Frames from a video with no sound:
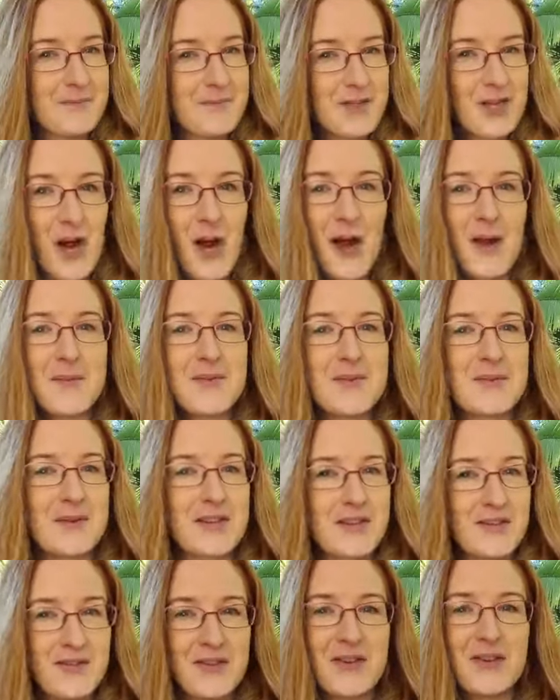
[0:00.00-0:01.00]
times
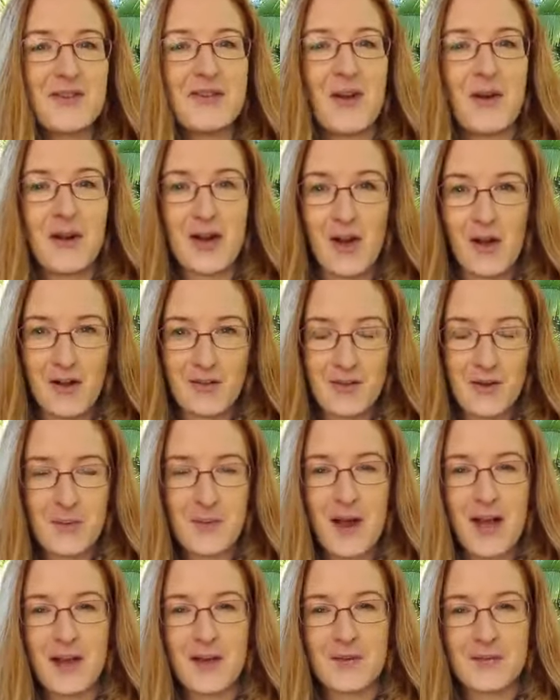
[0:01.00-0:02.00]
when you feel very
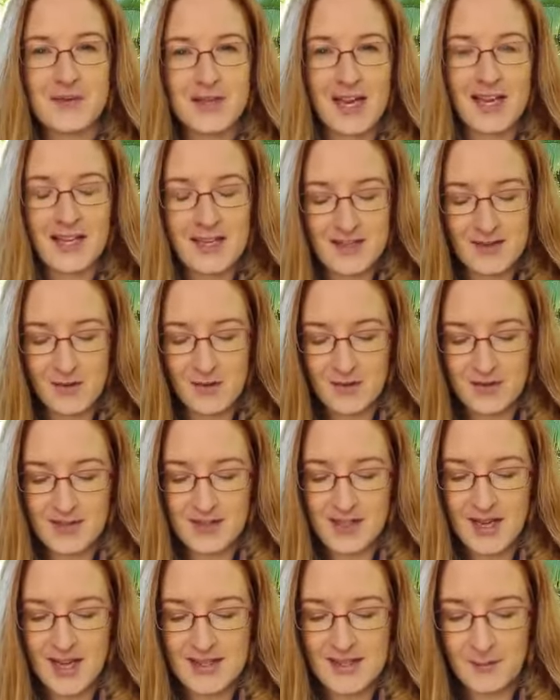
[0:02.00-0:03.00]
overwhelmed and
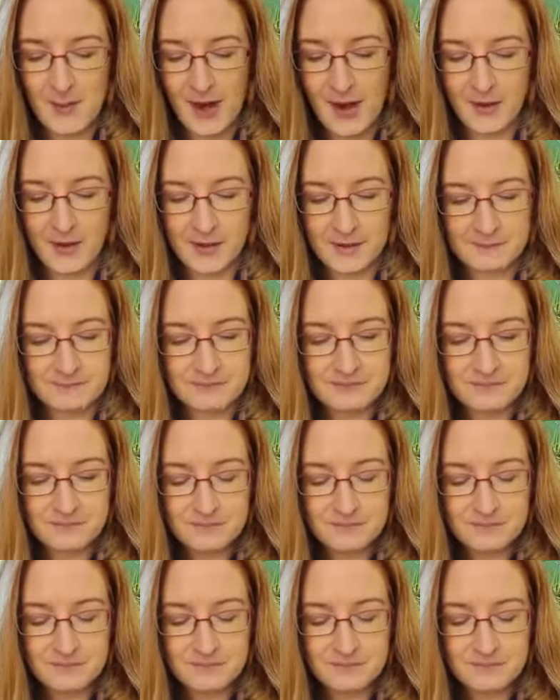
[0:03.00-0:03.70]
exhausted as a parent.